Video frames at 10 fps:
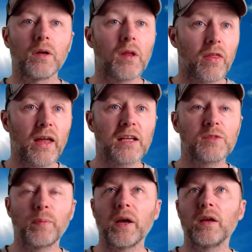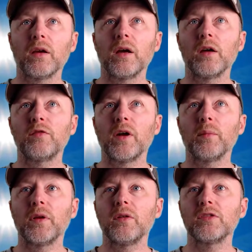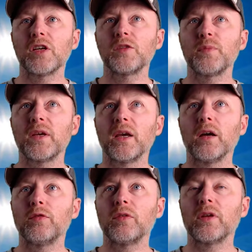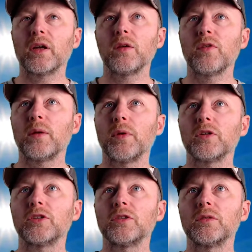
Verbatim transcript: Thanks, Pig uh, Vermin, who says, be careful. Thank you very much.